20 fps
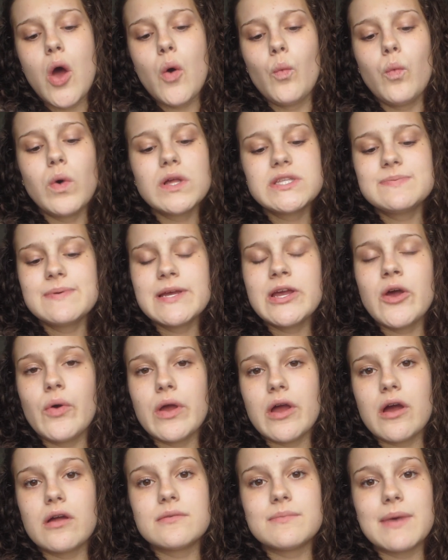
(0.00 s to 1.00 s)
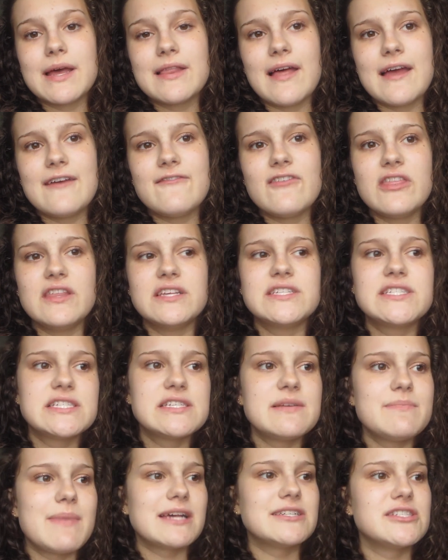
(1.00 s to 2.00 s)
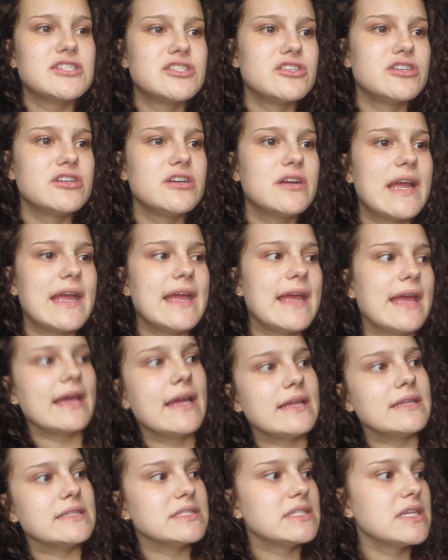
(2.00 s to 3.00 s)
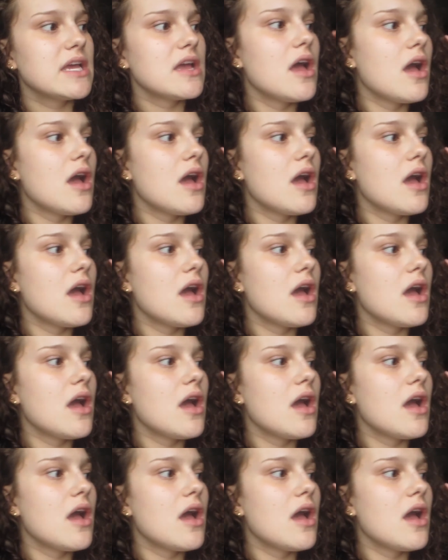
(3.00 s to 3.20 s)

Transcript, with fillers: what's been going on in my life this semester and